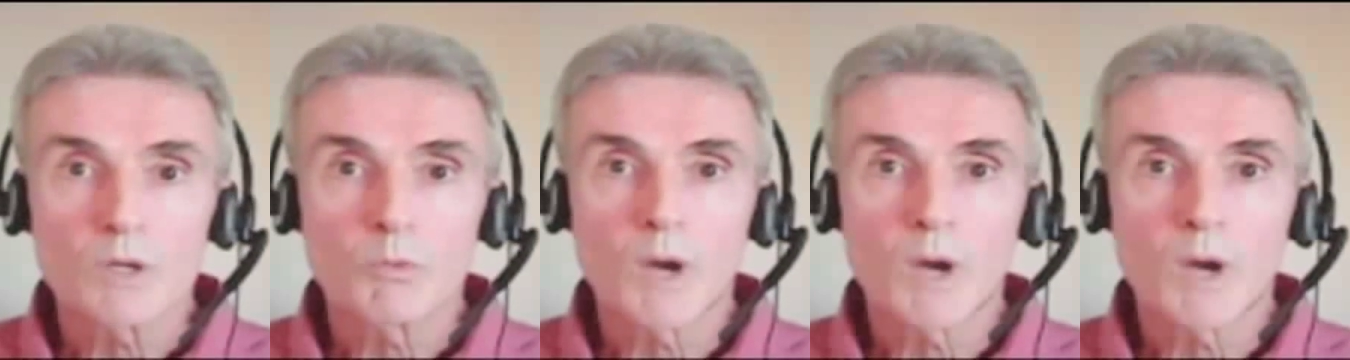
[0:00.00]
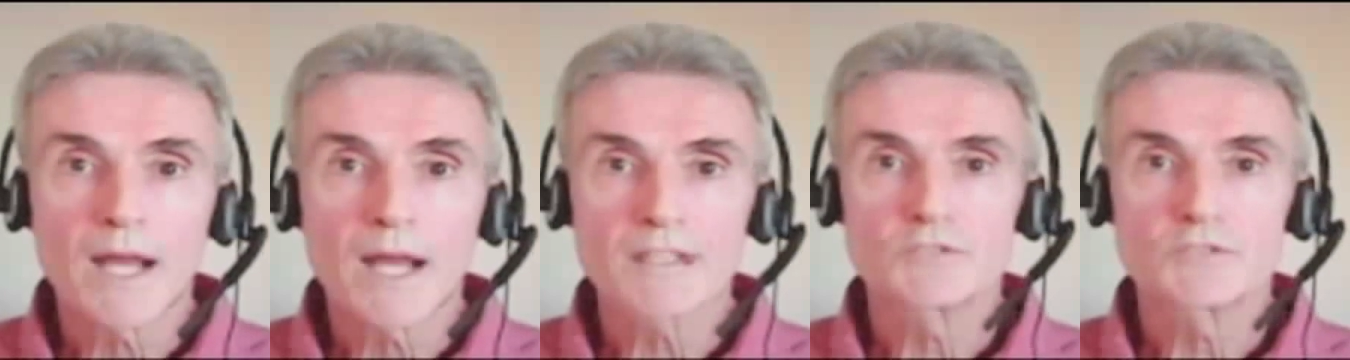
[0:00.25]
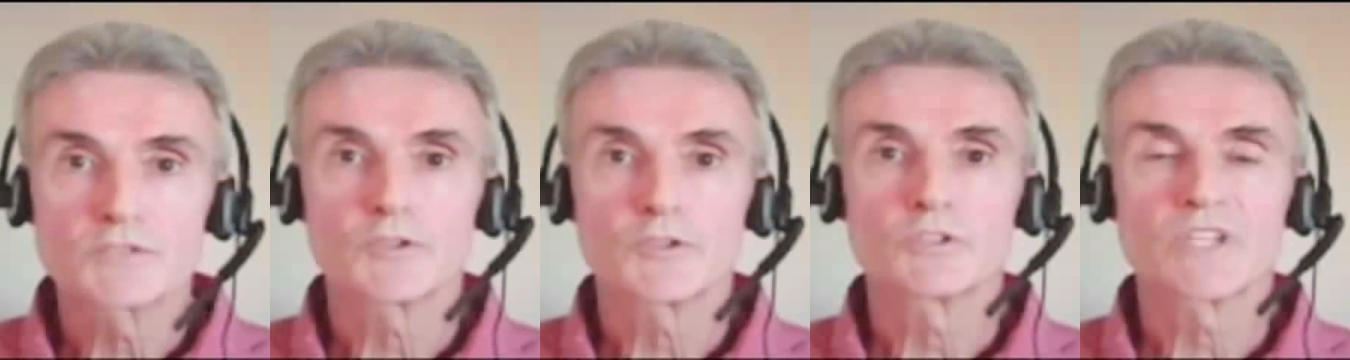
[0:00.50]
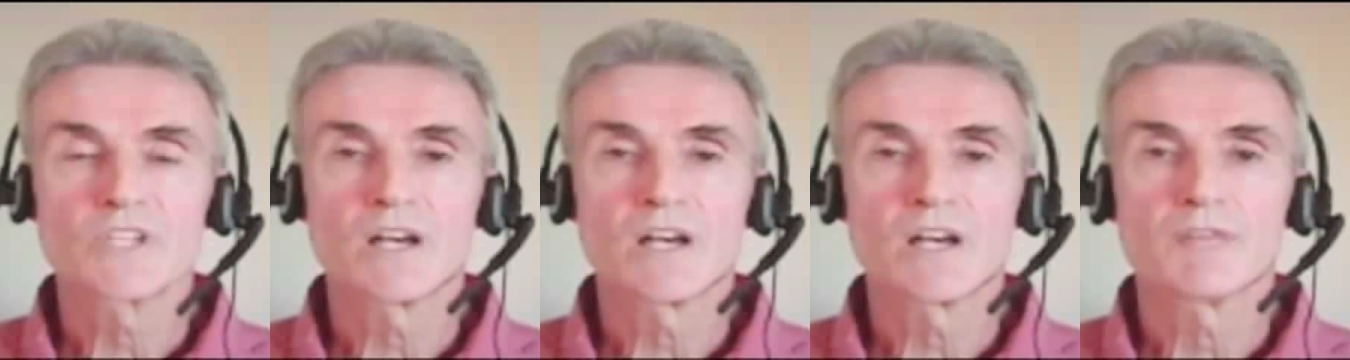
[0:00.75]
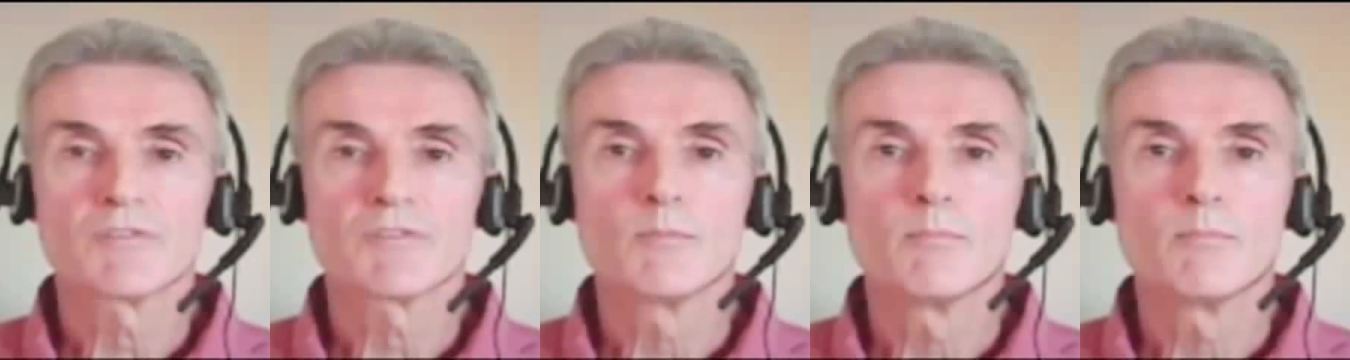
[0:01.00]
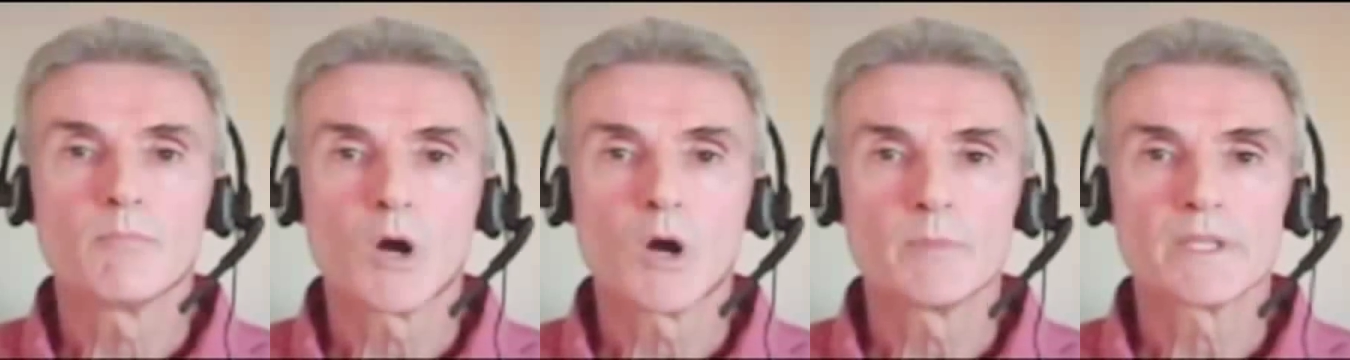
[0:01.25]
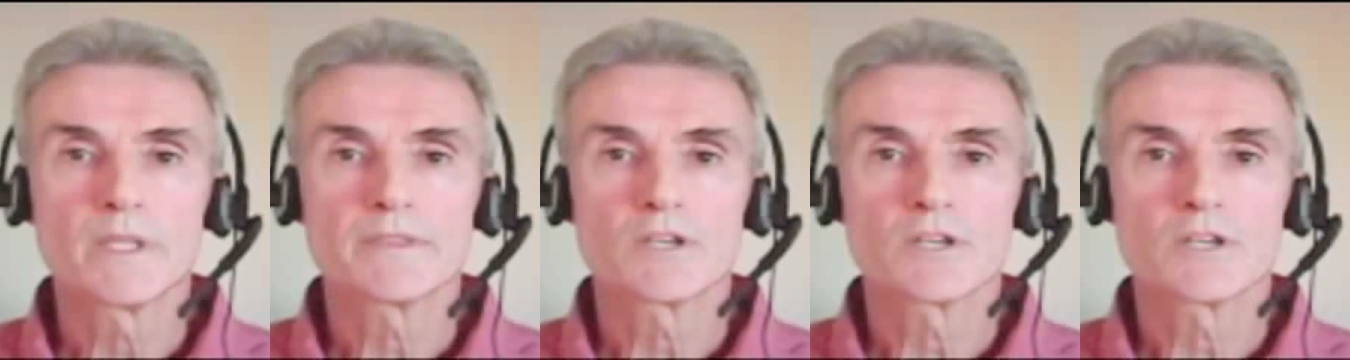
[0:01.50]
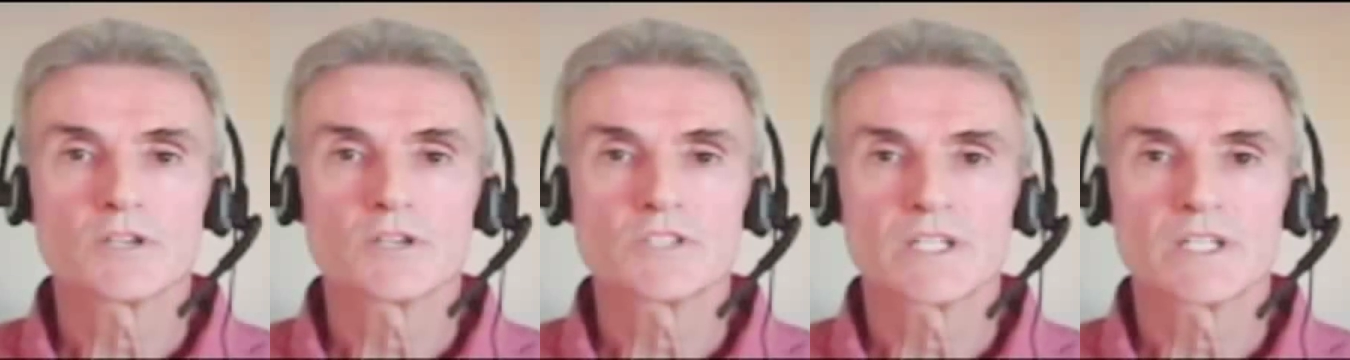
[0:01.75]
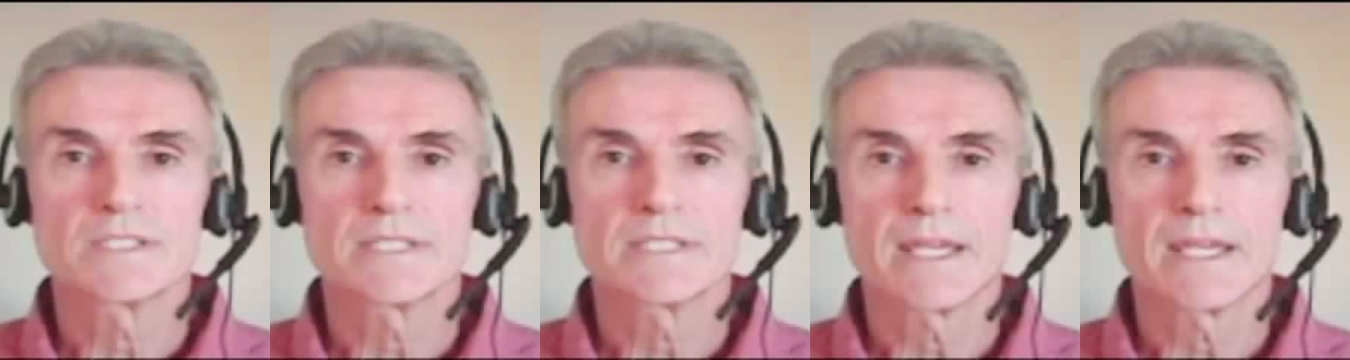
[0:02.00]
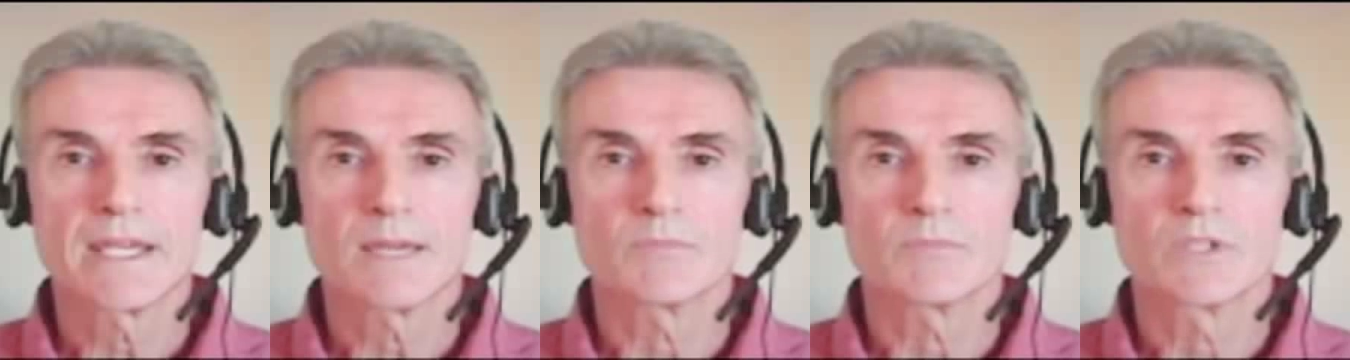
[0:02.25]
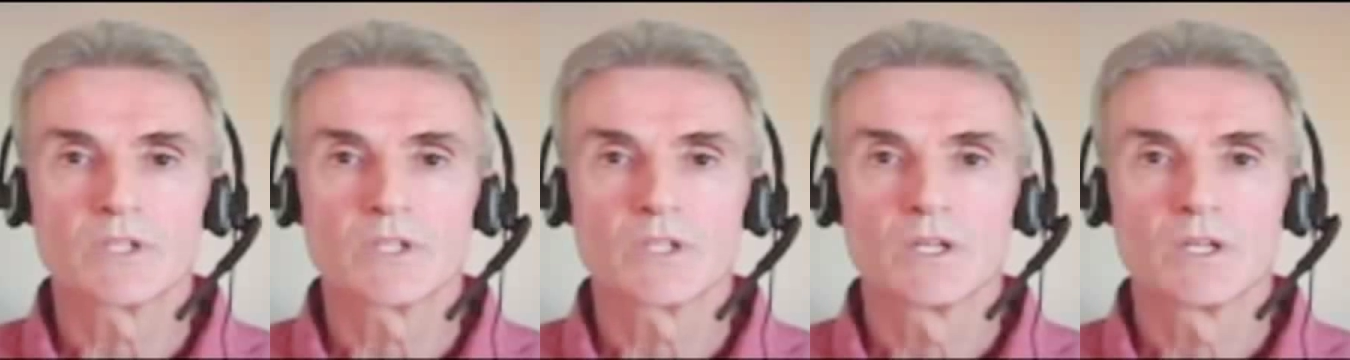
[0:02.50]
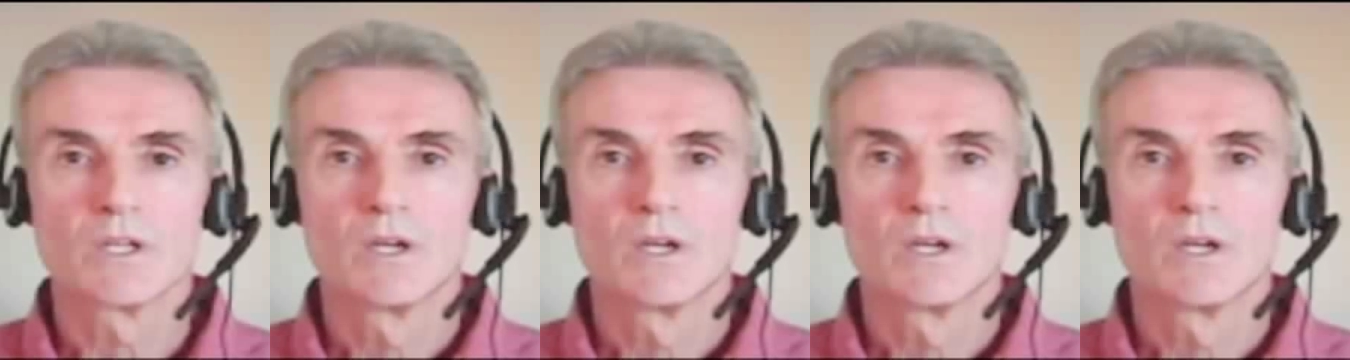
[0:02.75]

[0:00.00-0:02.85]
watch for yourself, the moment there's an attempt